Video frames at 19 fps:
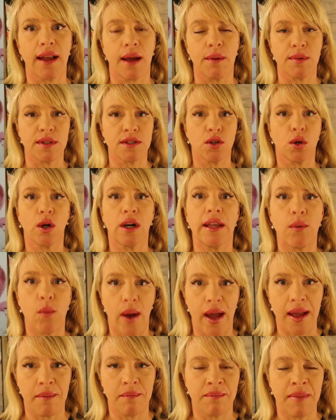I was totally
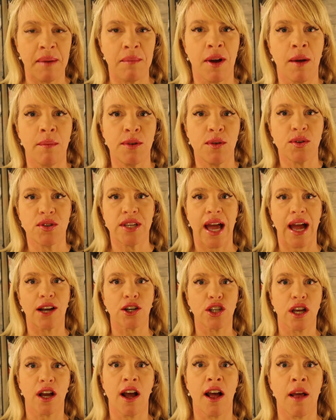white. My mom used to
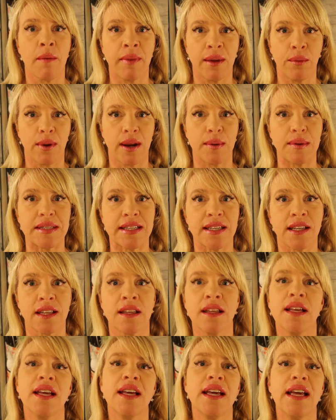actually call me when I was little